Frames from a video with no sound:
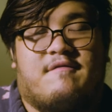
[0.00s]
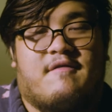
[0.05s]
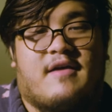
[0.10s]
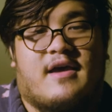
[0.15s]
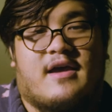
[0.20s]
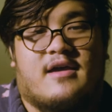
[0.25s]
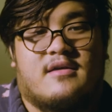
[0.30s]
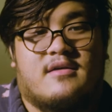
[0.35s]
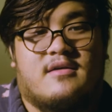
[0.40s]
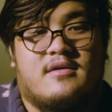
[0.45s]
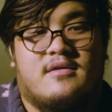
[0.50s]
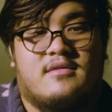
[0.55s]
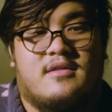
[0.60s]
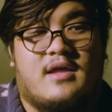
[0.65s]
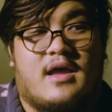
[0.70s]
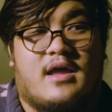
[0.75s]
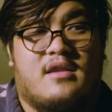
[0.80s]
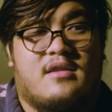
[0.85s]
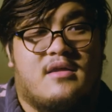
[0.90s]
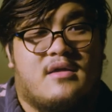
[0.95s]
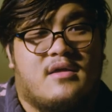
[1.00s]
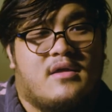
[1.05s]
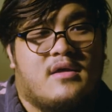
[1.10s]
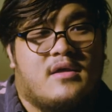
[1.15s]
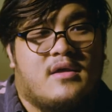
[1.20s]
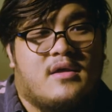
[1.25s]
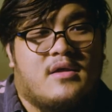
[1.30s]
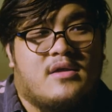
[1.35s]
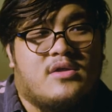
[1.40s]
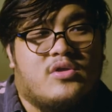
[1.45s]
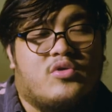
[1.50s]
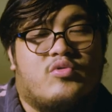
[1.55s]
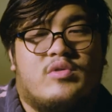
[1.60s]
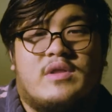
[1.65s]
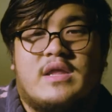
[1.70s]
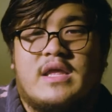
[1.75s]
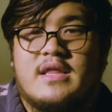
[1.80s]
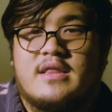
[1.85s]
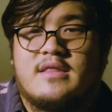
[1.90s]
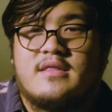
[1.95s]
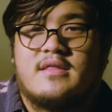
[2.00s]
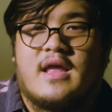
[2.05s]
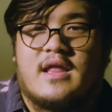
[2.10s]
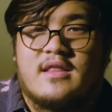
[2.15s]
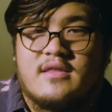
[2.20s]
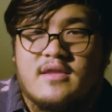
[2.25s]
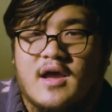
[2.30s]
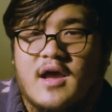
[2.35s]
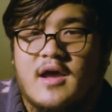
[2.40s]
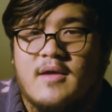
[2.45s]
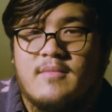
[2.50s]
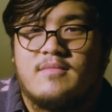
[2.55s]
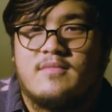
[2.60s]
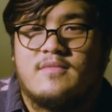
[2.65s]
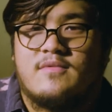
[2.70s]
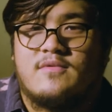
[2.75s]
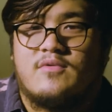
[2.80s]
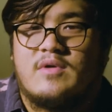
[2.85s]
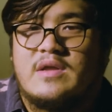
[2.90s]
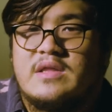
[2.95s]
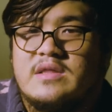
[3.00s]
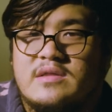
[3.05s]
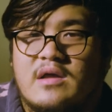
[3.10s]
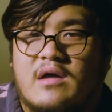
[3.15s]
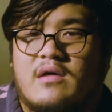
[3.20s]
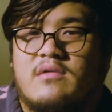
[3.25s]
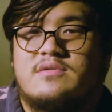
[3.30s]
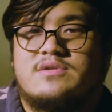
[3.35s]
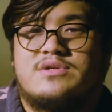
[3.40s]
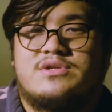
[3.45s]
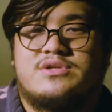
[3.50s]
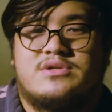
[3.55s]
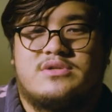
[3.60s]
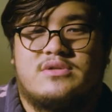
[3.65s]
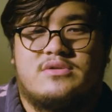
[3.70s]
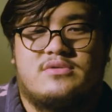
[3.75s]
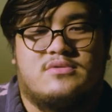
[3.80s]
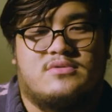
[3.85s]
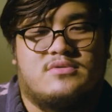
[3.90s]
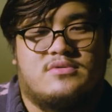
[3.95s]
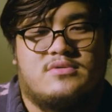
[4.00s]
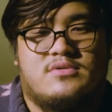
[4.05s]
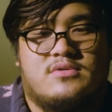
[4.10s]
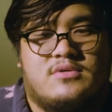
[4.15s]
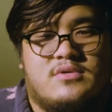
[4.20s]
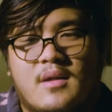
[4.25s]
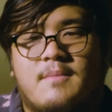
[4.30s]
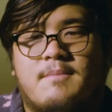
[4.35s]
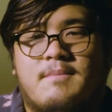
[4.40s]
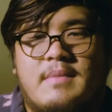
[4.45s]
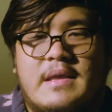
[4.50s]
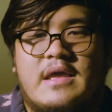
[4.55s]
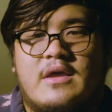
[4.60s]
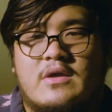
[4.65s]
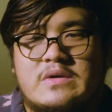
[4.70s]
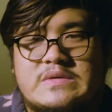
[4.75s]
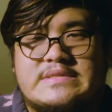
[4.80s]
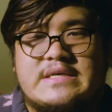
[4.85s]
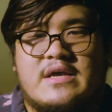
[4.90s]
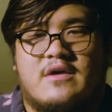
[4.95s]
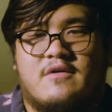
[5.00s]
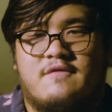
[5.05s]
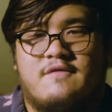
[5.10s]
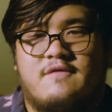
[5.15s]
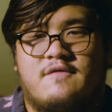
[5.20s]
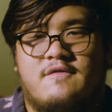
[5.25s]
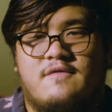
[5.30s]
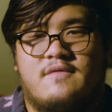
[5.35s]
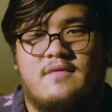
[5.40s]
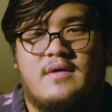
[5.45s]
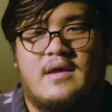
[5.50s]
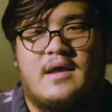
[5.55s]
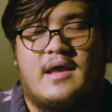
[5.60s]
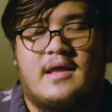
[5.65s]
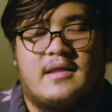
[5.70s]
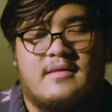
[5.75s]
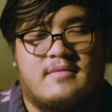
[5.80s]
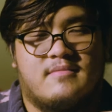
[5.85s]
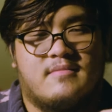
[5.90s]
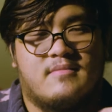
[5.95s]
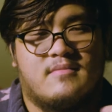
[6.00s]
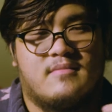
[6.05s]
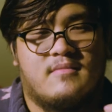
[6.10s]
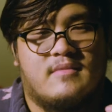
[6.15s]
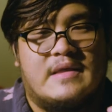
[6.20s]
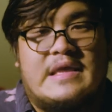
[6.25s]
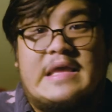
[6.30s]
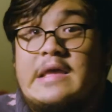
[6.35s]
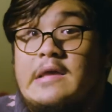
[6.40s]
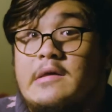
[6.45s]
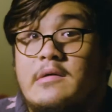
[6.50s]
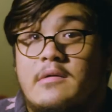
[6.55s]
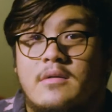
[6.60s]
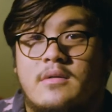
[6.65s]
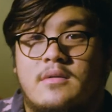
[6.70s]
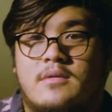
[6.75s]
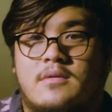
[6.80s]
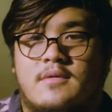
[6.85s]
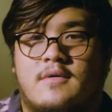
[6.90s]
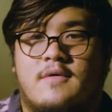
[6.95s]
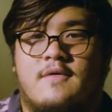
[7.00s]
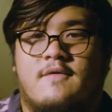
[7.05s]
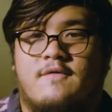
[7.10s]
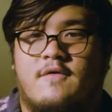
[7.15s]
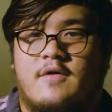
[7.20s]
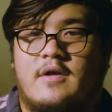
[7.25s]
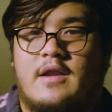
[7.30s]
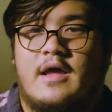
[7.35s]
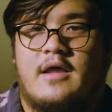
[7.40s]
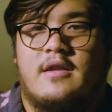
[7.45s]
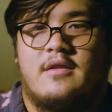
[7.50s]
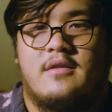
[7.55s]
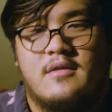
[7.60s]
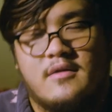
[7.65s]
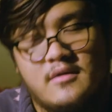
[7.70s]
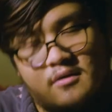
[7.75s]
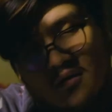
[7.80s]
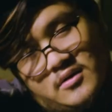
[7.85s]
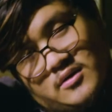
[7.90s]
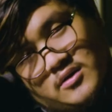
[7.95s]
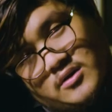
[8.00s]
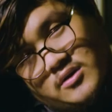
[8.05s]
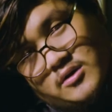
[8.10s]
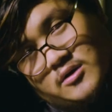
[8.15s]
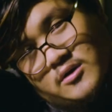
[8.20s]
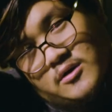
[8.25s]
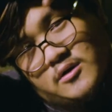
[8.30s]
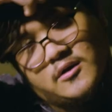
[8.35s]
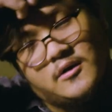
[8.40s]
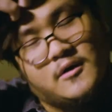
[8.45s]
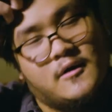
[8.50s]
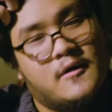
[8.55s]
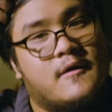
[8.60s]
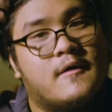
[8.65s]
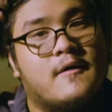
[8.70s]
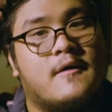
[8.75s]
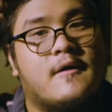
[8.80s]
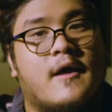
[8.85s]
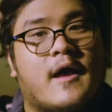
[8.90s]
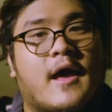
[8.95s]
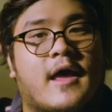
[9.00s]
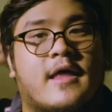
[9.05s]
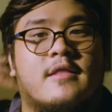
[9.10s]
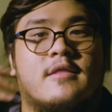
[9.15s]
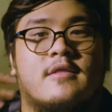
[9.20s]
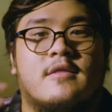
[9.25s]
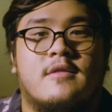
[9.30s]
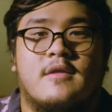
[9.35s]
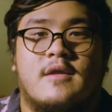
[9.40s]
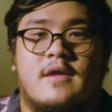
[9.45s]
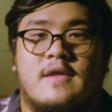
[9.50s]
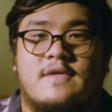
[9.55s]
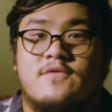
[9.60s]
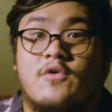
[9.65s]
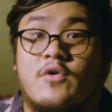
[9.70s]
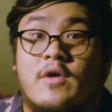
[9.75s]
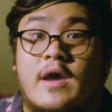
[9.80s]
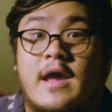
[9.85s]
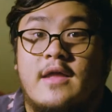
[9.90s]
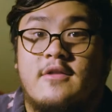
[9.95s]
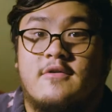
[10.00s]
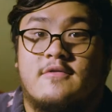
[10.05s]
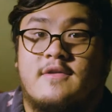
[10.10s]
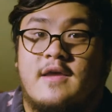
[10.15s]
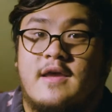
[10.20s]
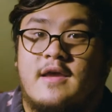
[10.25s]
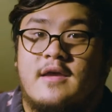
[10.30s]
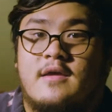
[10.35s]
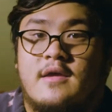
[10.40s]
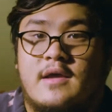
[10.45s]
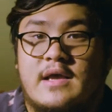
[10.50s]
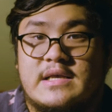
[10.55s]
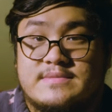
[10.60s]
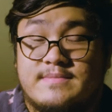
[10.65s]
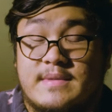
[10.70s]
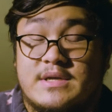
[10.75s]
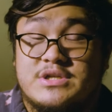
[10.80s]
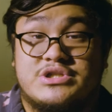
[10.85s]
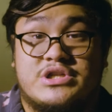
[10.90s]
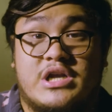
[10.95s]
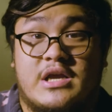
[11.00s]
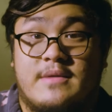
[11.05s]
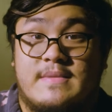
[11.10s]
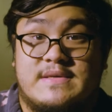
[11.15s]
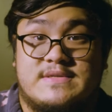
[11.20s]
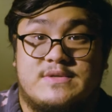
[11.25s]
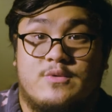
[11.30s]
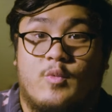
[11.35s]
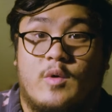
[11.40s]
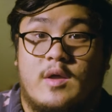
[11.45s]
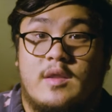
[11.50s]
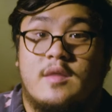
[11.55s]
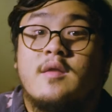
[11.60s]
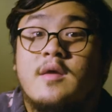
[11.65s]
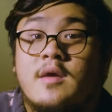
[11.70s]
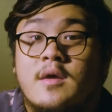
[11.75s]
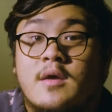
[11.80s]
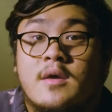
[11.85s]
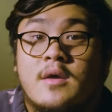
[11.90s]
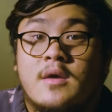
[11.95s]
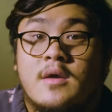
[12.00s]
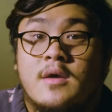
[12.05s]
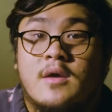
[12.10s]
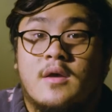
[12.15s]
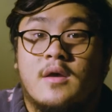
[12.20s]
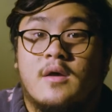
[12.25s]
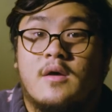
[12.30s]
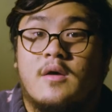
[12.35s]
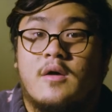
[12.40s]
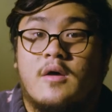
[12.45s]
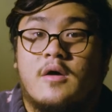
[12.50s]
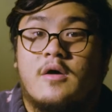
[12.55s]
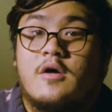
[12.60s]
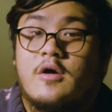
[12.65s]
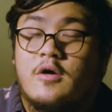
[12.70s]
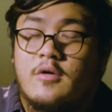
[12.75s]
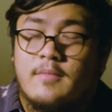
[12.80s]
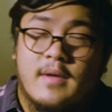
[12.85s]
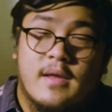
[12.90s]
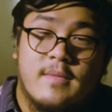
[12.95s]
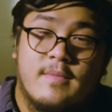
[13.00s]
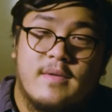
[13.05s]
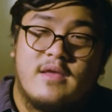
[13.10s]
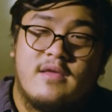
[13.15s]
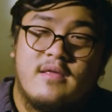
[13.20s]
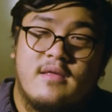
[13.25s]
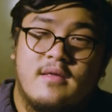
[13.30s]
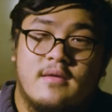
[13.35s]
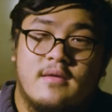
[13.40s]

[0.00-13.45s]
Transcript: fact that you need that time to indulge, to be yourself and heal for that. And it's okay to take as much time as you want. Or maybe